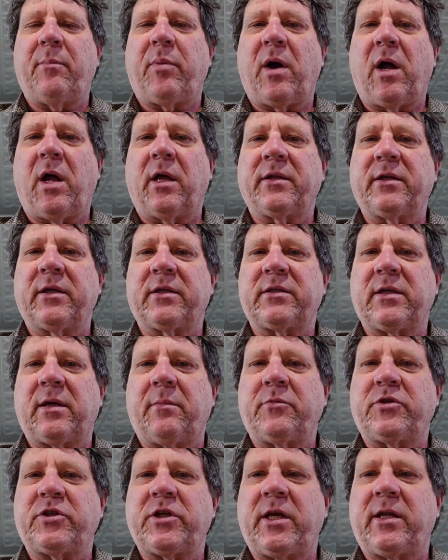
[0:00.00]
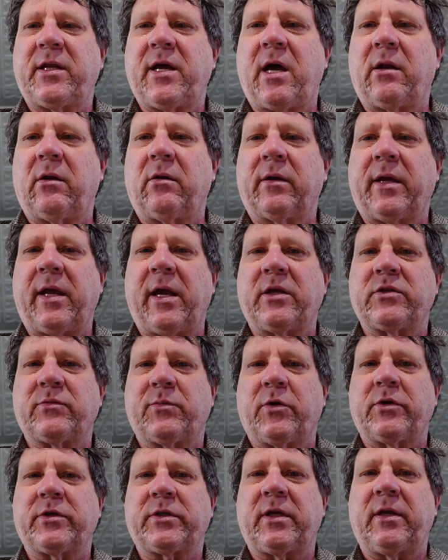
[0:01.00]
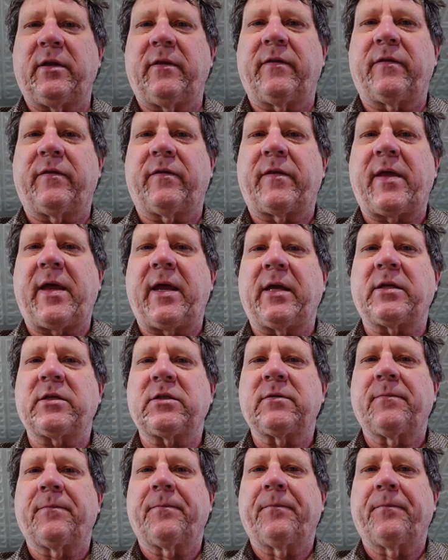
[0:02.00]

Politics. I'm J. Donald Kazmersky. Thanks.